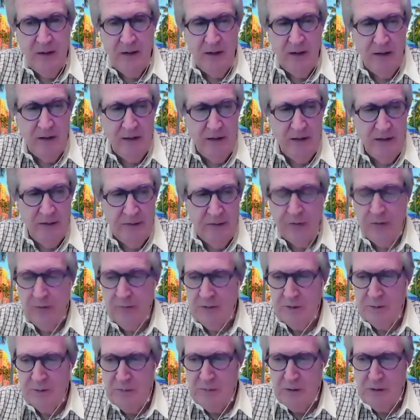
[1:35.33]
Uh,
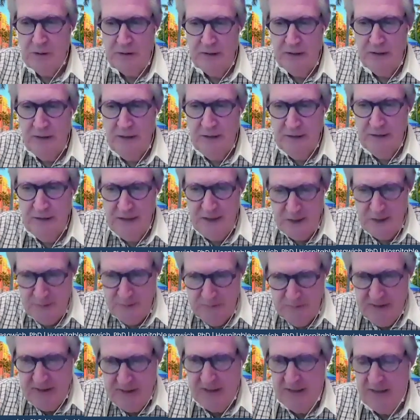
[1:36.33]
service marketing and the
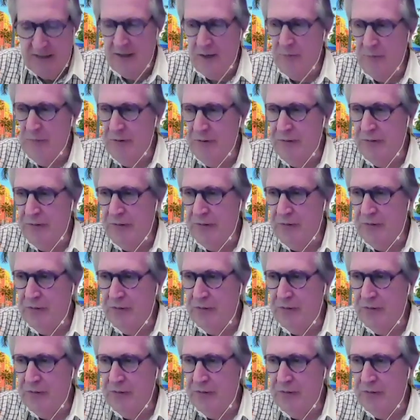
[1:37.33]
hospitality business,